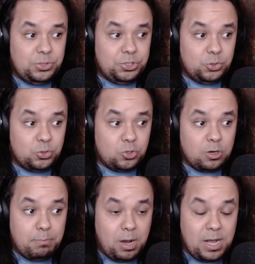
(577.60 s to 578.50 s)

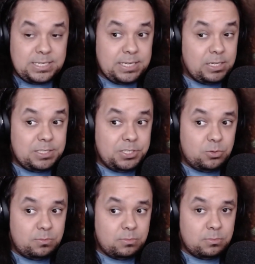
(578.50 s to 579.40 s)
Your boss tells
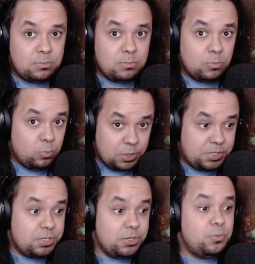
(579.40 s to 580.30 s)
you
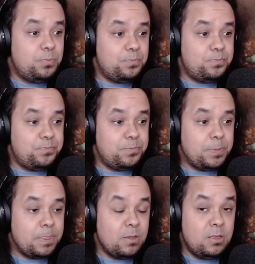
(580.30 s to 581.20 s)
what to do.
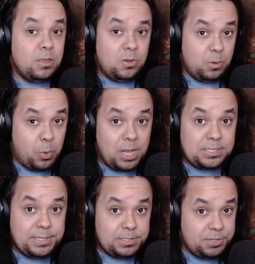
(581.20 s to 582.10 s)
Your
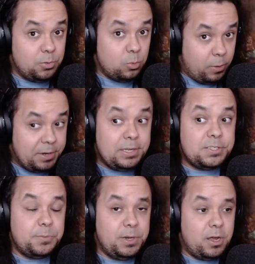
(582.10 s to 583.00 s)
boss tells you when it
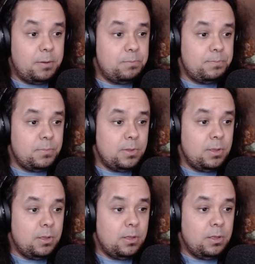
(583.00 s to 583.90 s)
needs to be done.
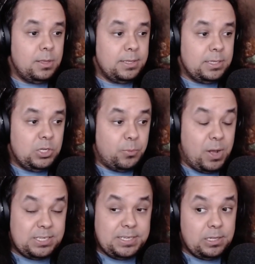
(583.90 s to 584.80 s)
Your
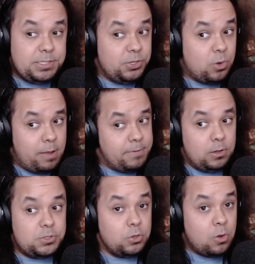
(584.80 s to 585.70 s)
boss tells you often
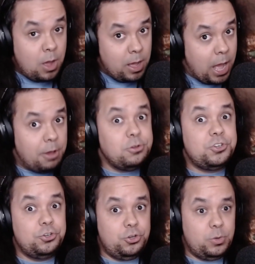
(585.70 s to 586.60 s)
also how you
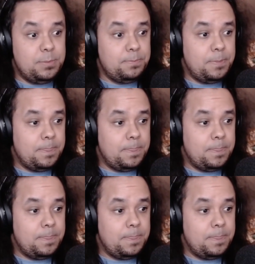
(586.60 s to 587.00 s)
should do it.